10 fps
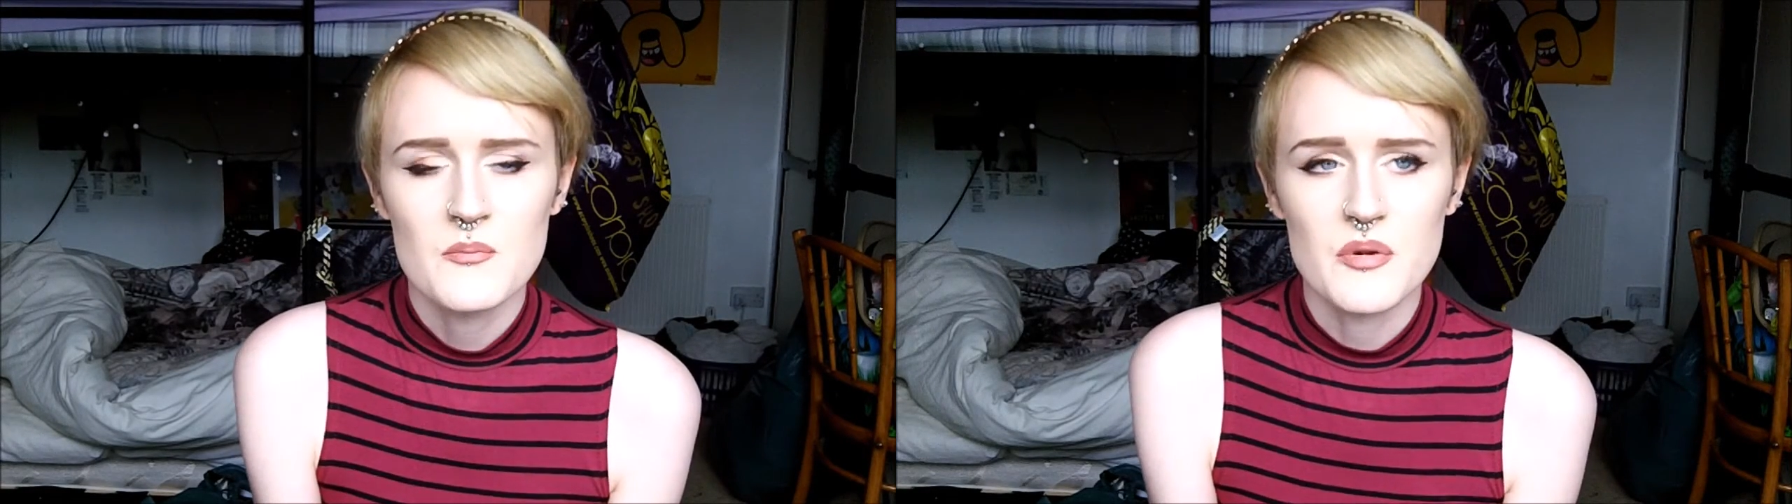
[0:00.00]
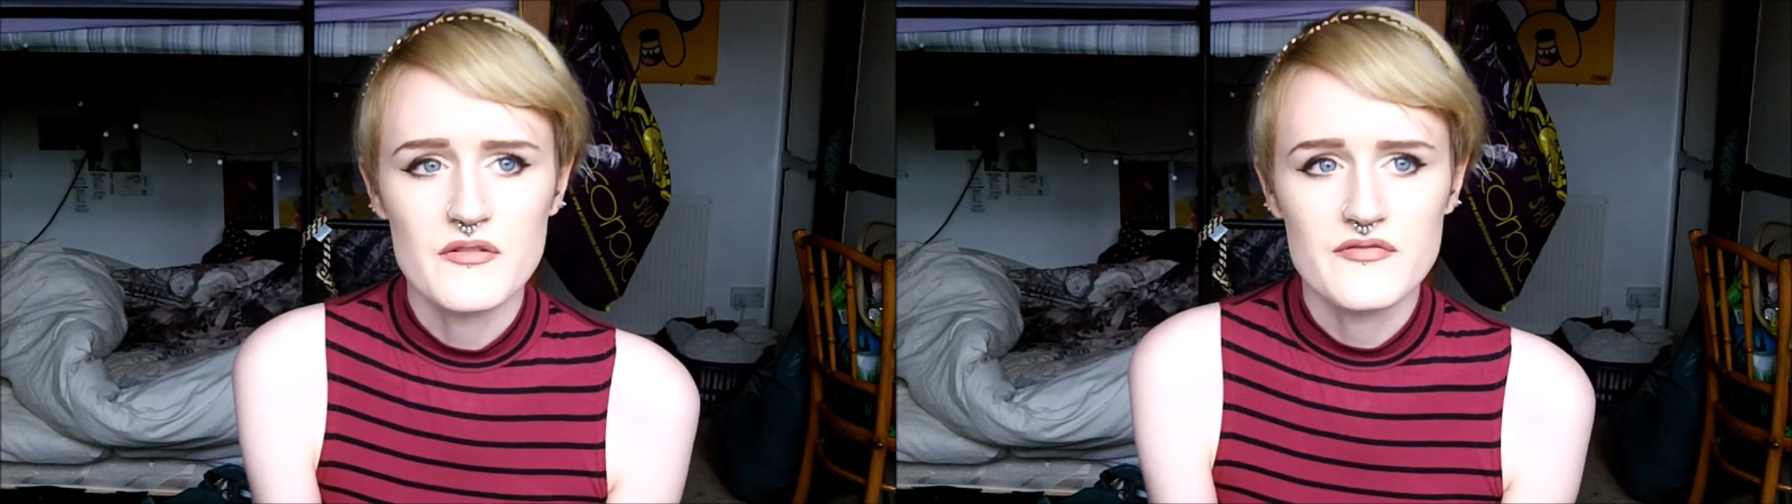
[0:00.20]

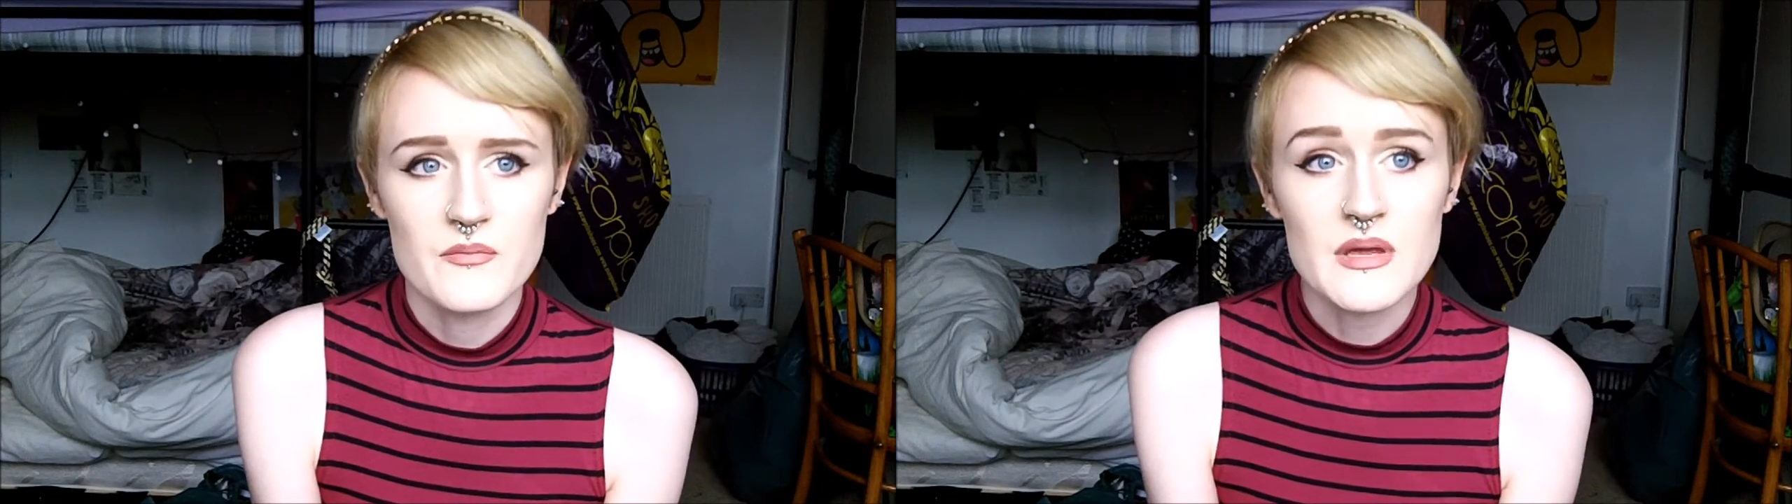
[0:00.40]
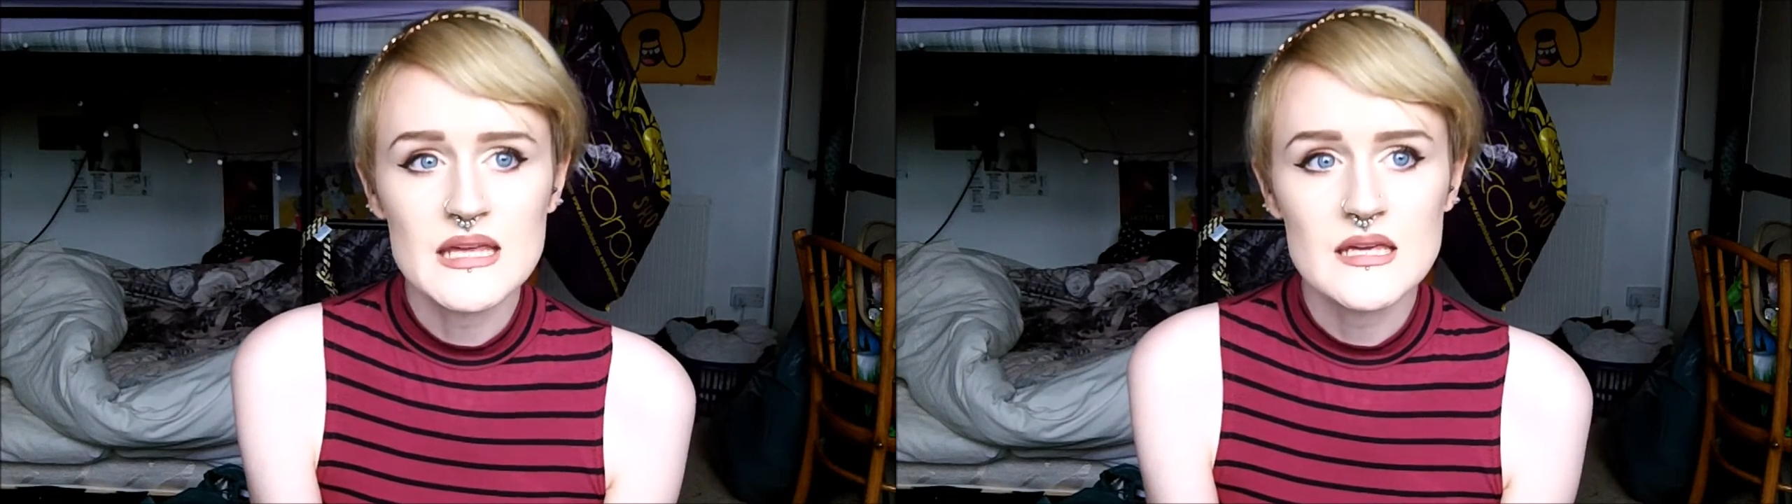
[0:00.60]
but for
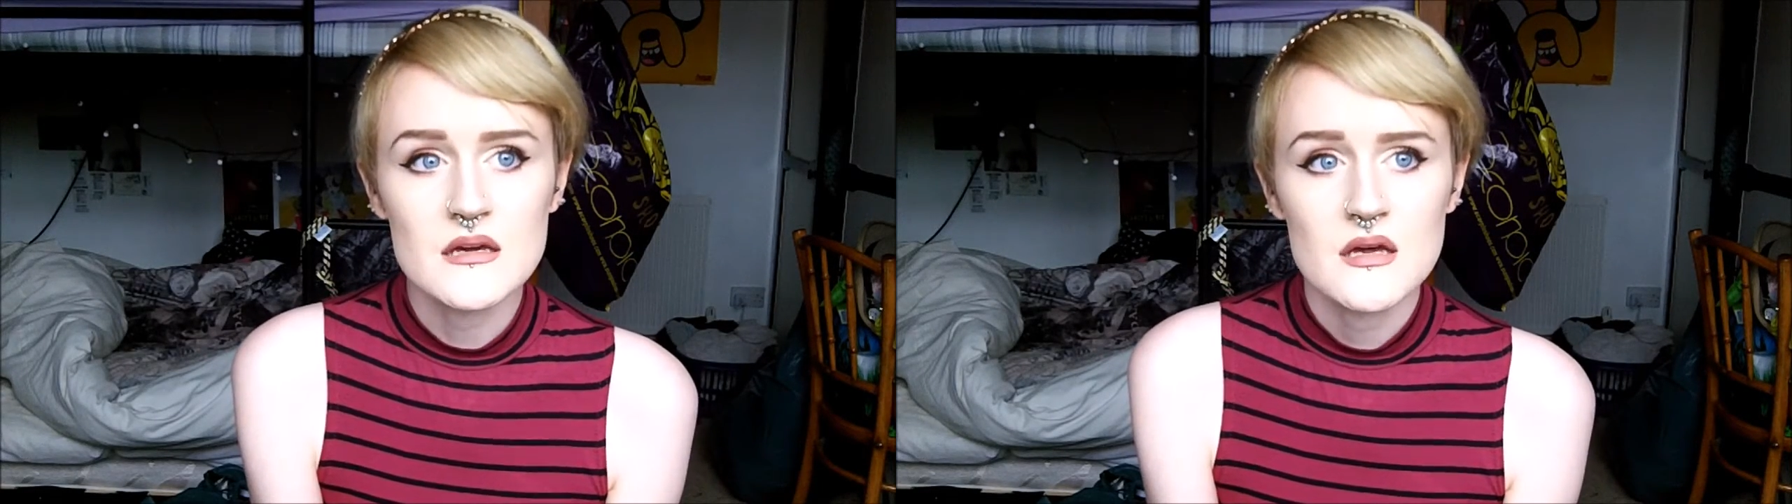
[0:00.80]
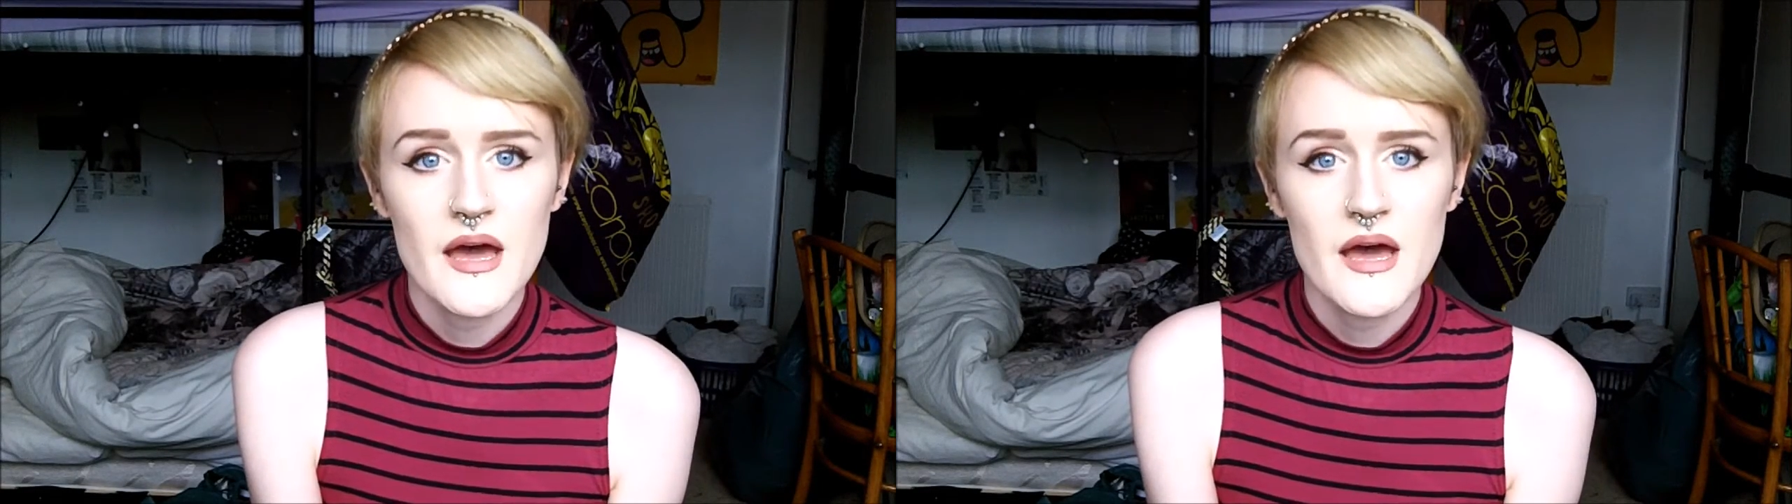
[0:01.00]
me,